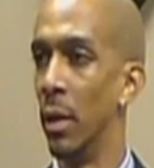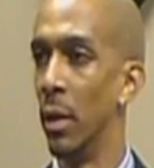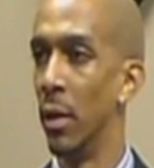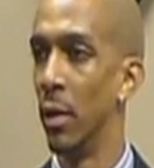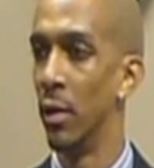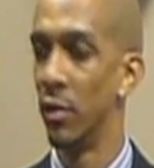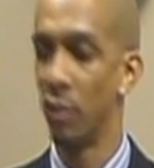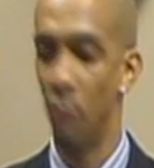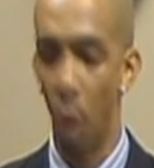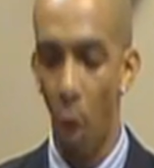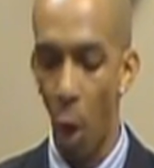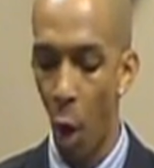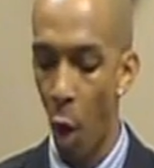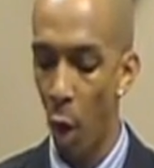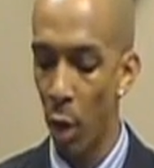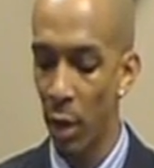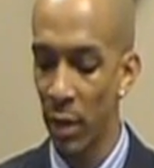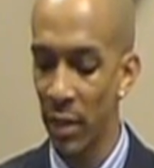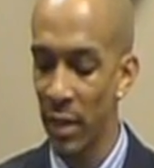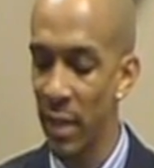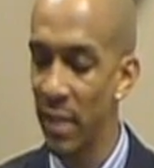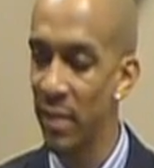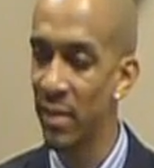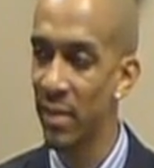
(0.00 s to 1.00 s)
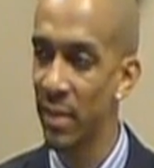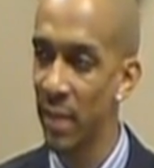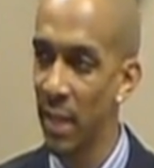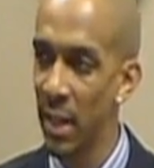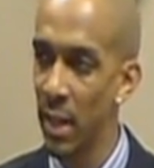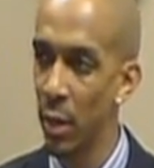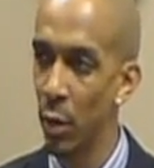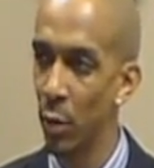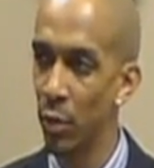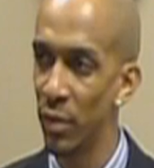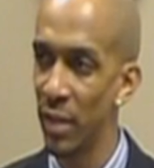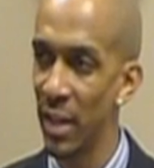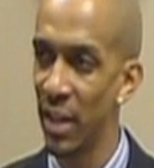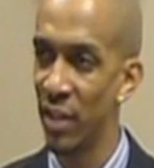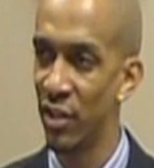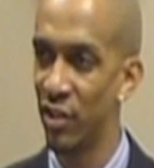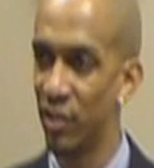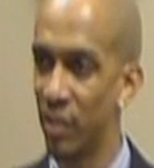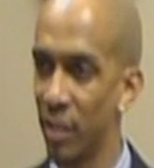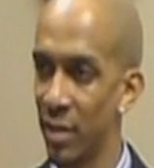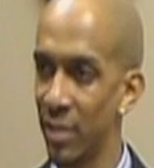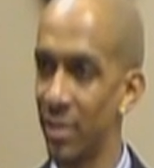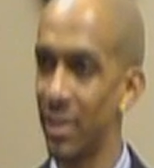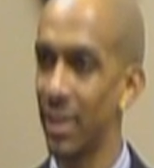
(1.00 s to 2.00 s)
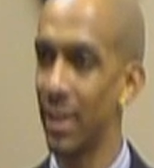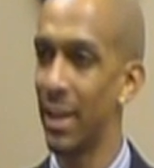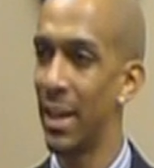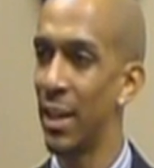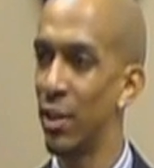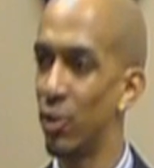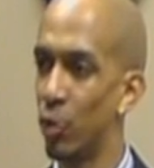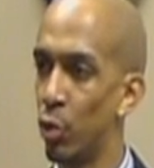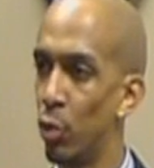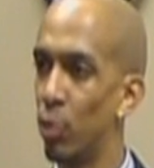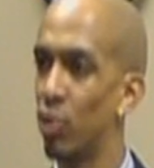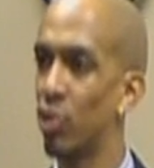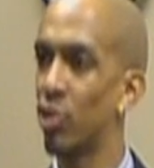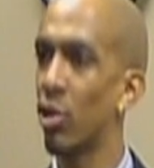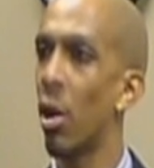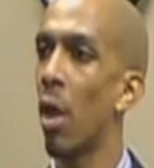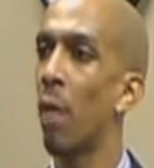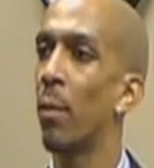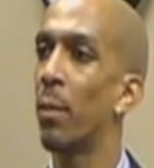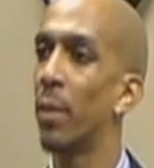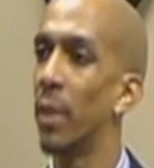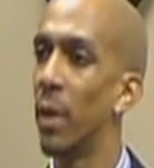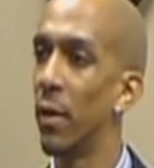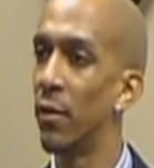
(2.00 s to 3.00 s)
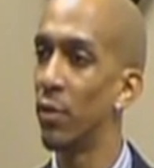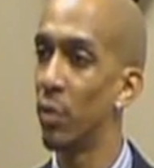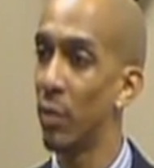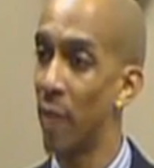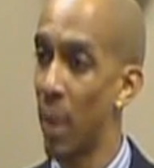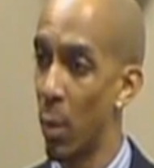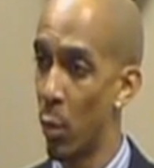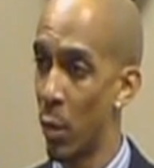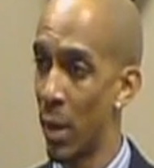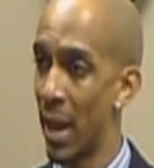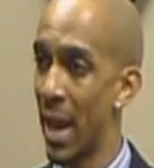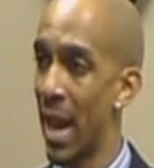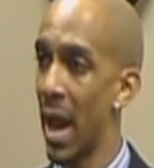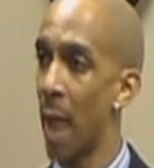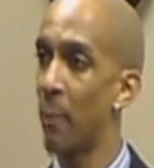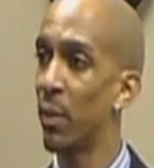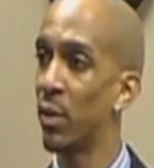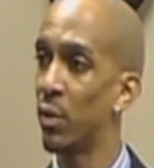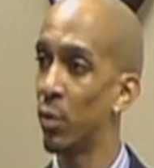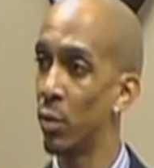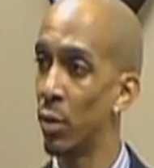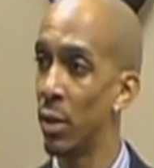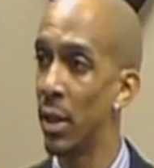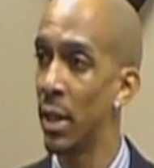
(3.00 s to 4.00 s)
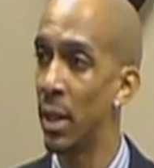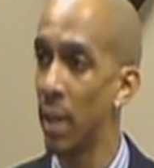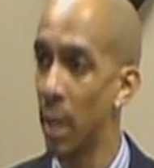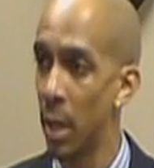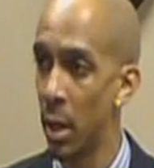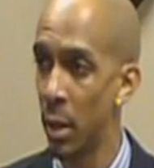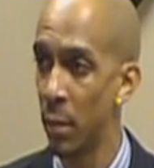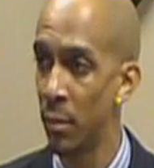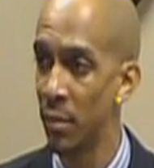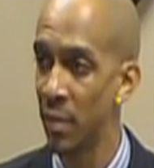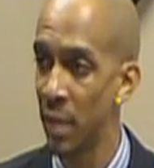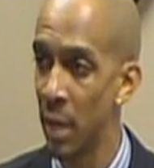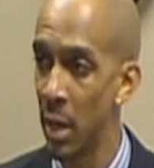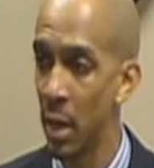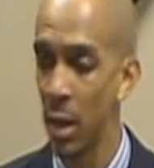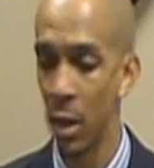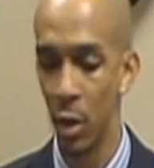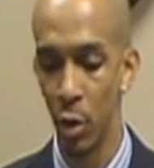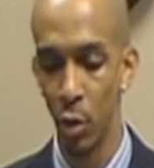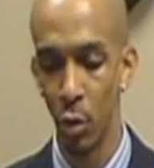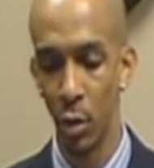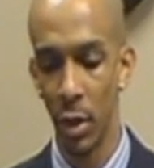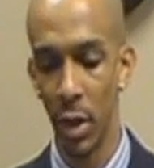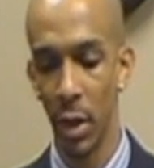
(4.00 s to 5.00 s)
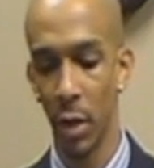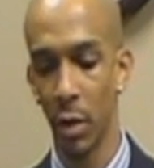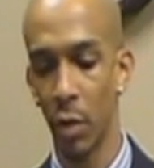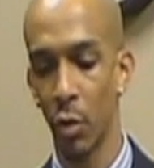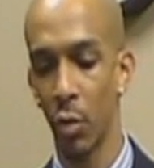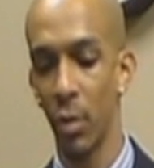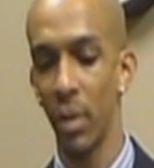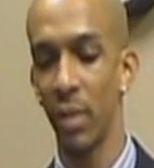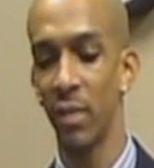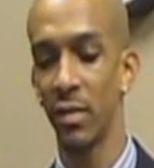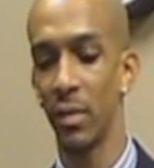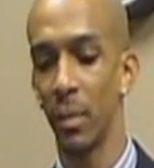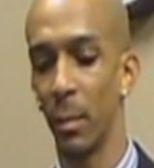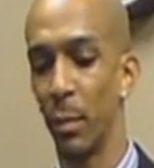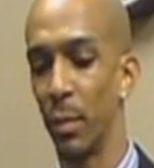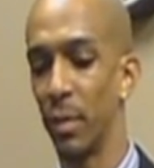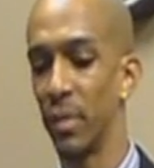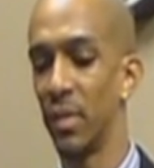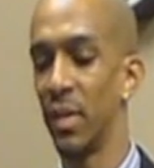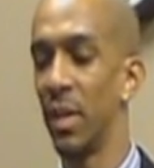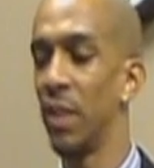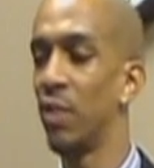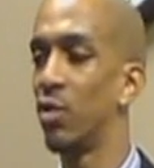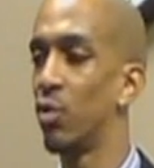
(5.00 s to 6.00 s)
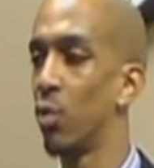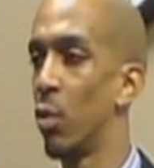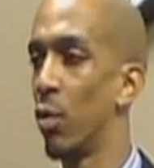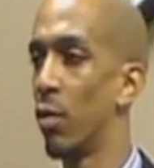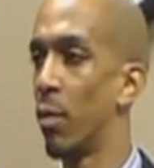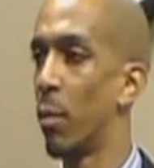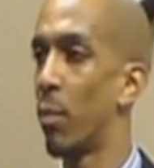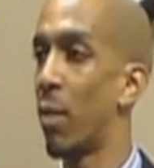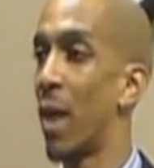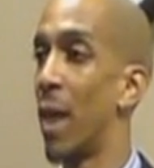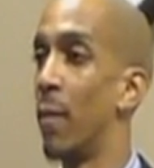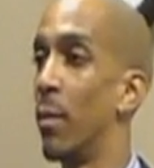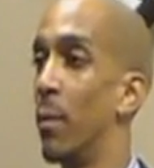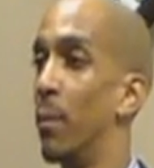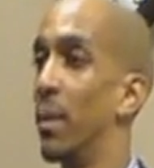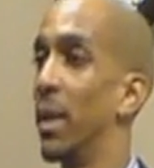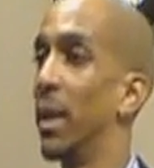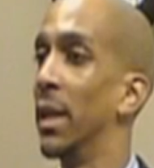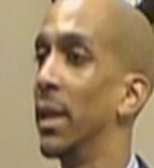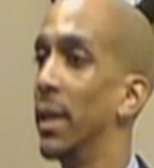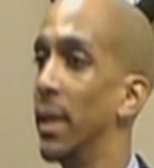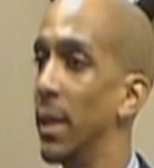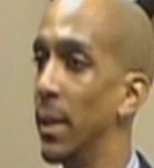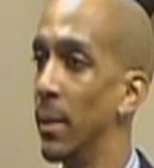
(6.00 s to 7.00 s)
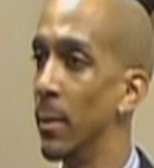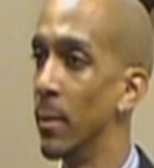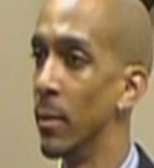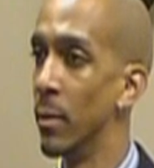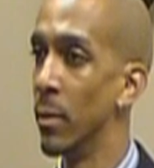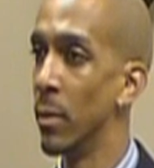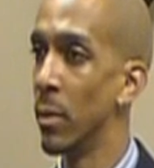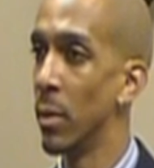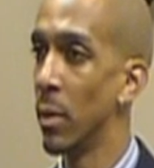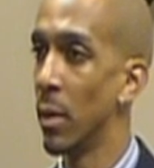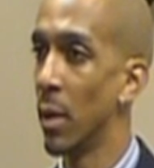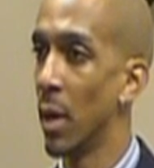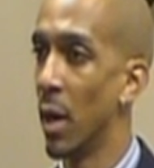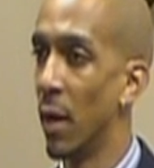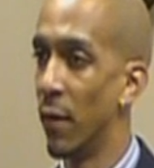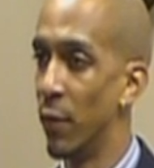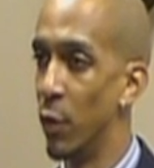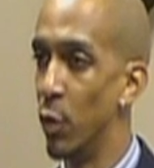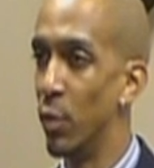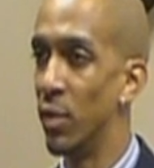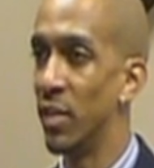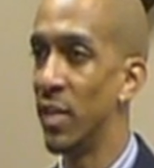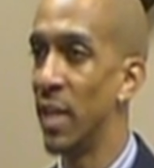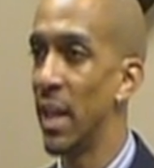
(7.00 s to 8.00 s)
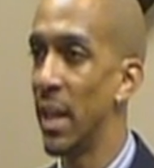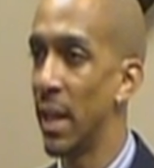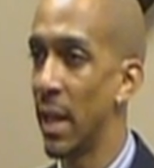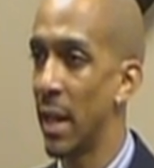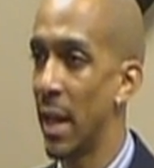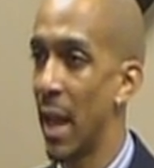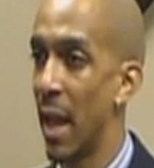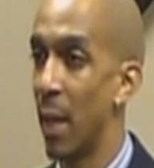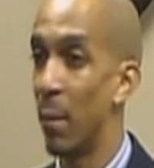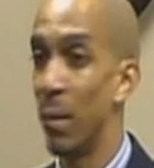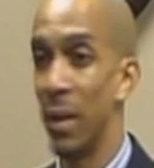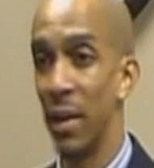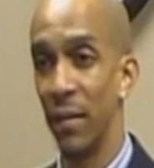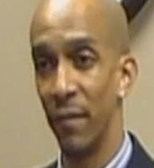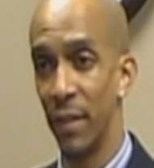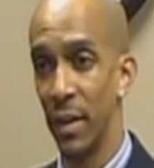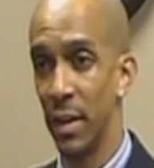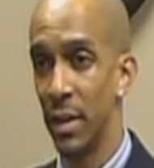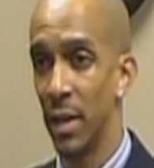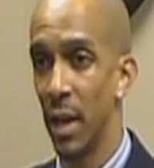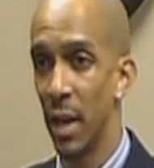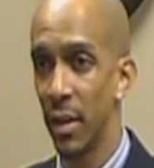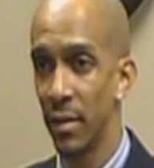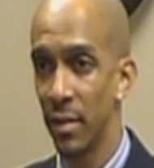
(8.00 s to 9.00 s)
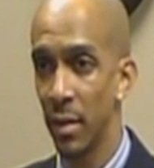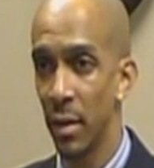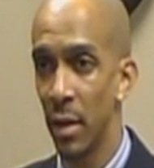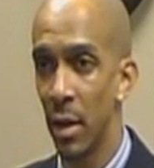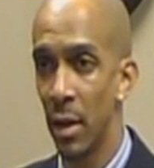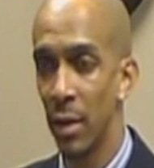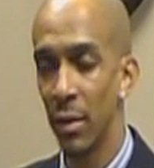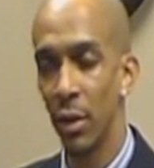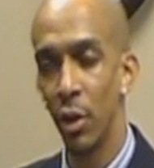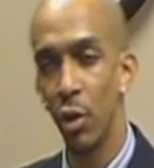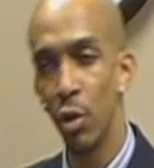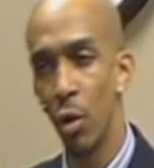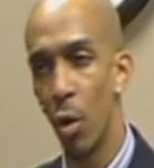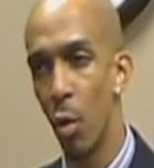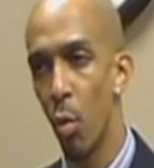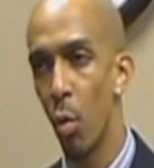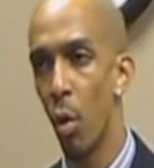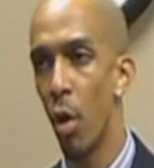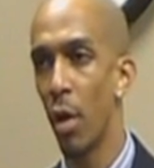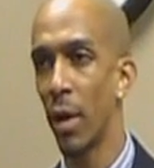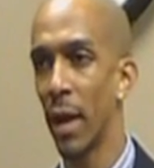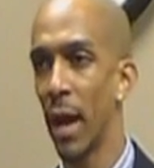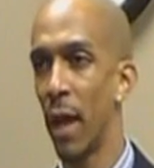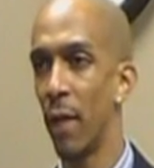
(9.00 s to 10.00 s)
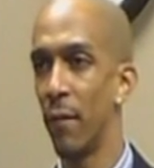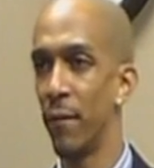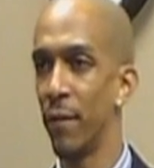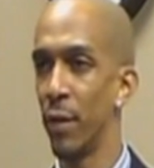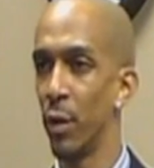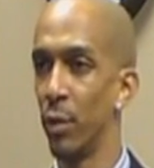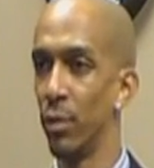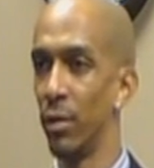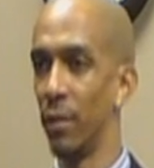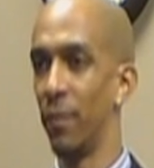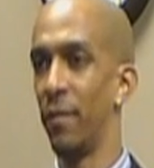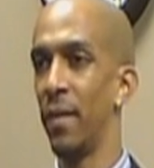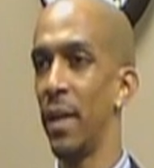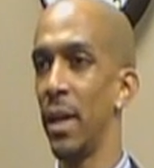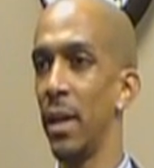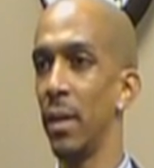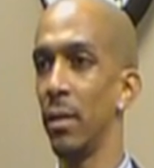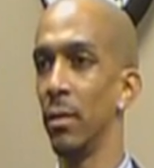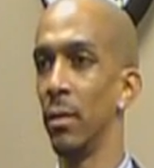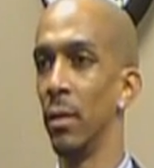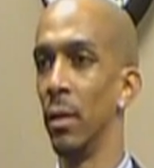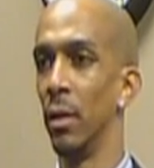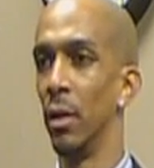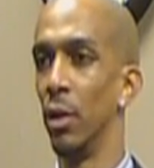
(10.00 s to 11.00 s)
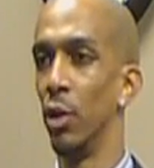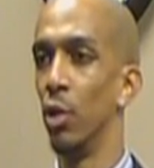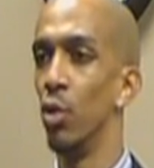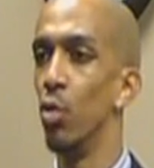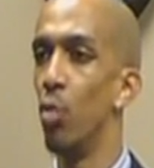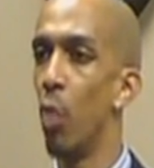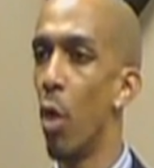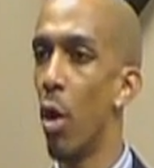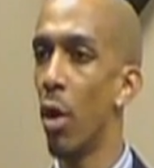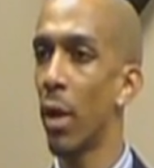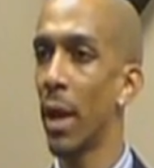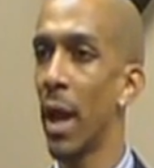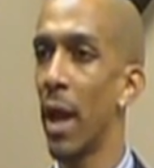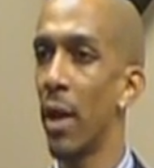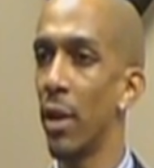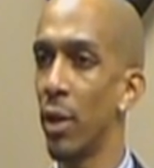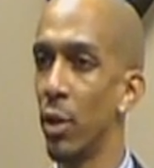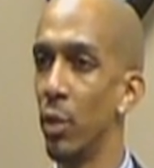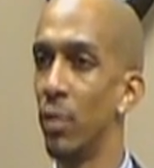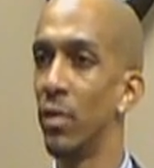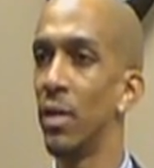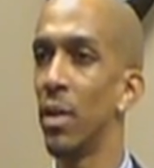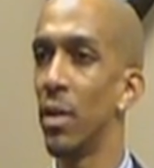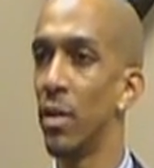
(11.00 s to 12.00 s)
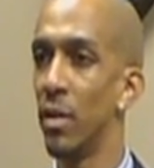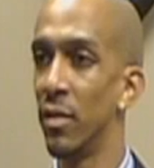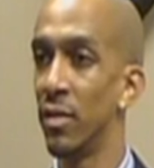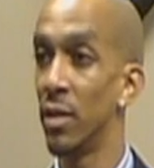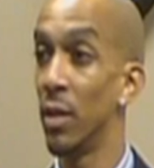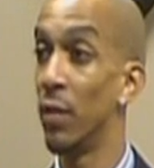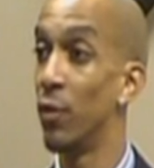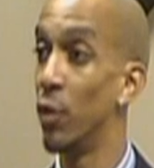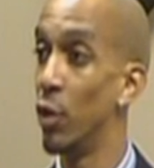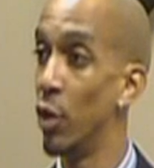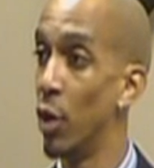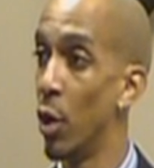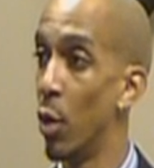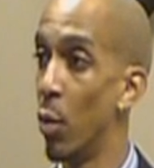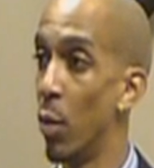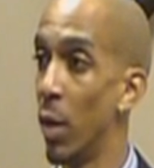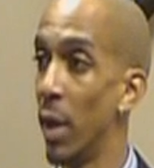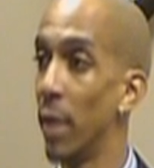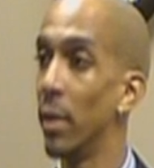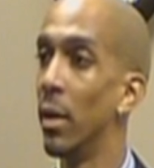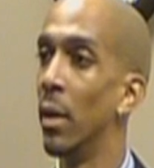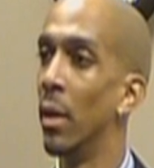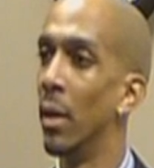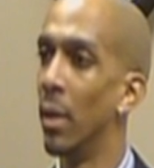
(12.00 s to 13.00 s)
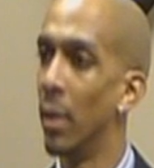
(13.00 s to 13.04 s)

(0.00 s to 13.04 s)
So all of these skills is just to get you sharp enough so that when that opportunity comes, you can increase the potential or the probability of you sinking that. But if it doesn't, then you don't walk out and feel defeated. You walk out and you tell yourself, you know what?